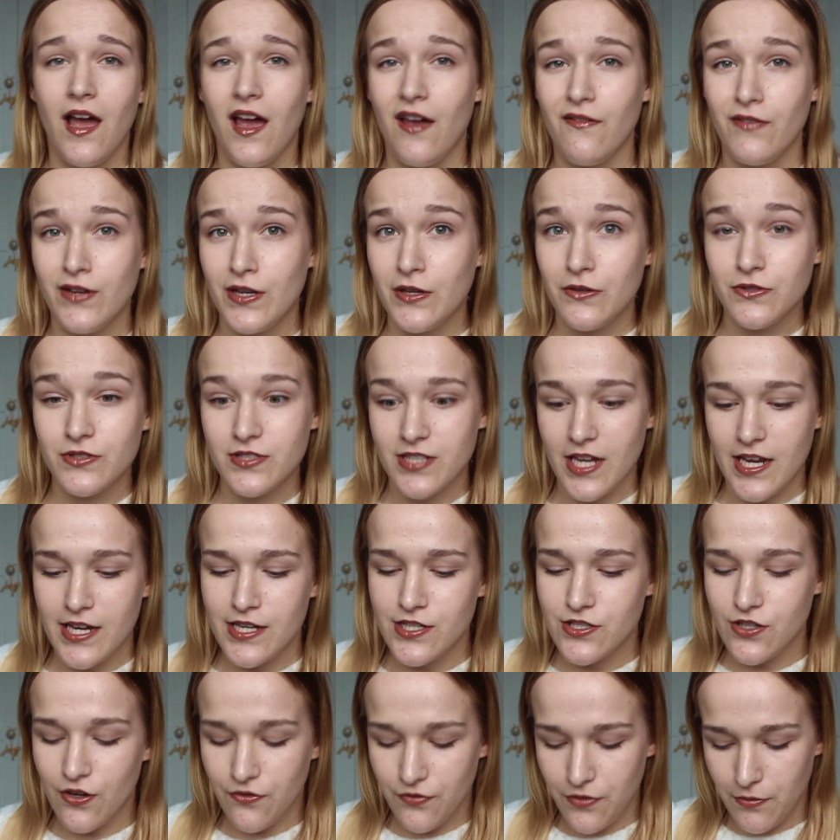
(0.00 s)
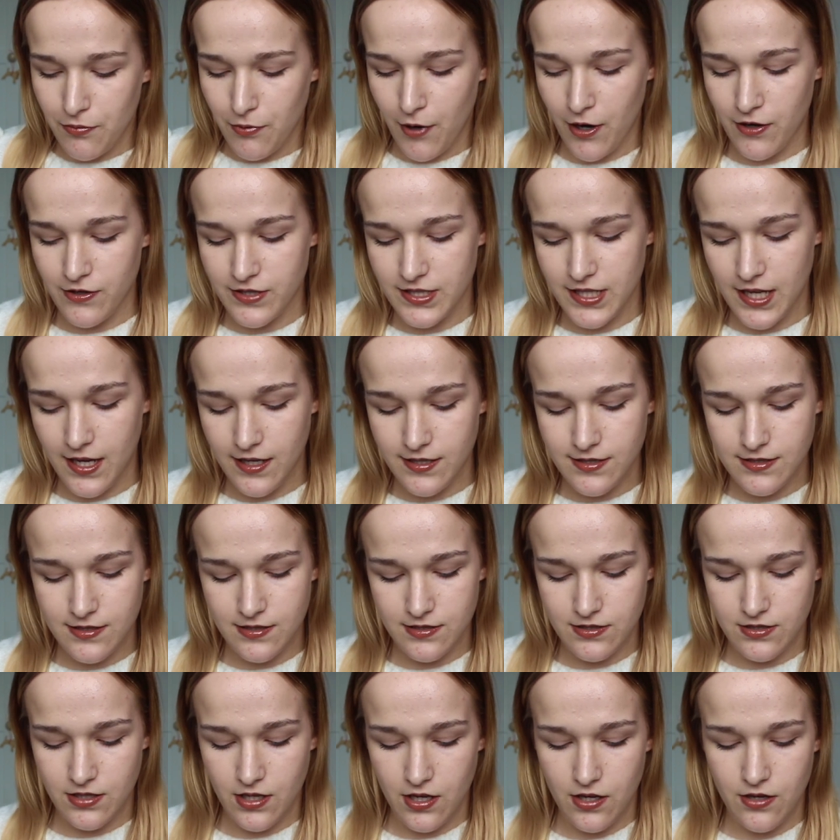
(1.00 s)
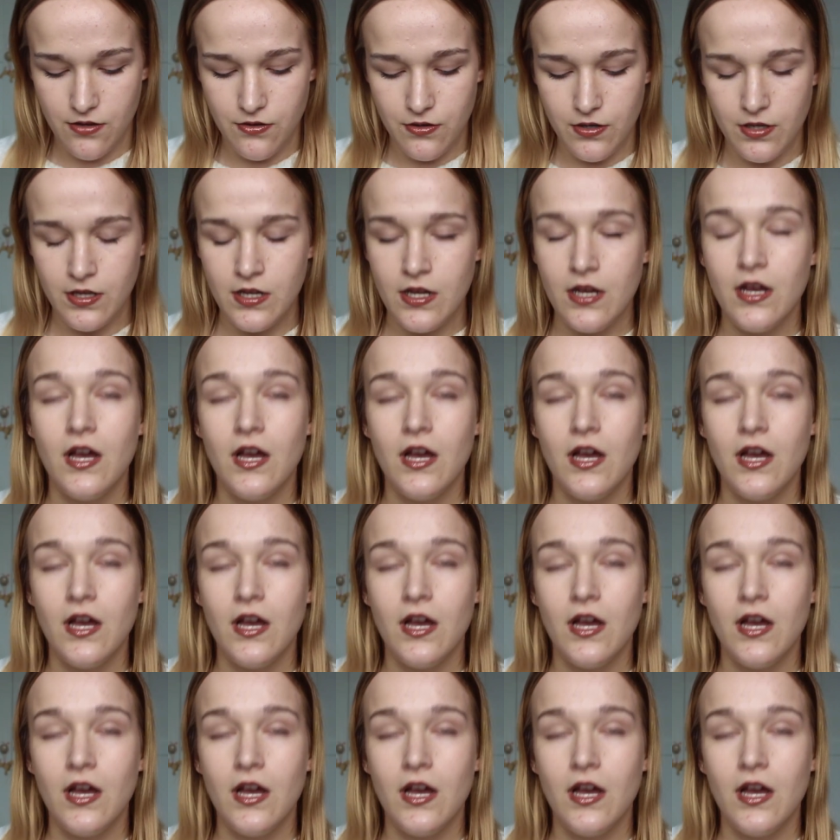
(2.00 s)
every little stage of the process. So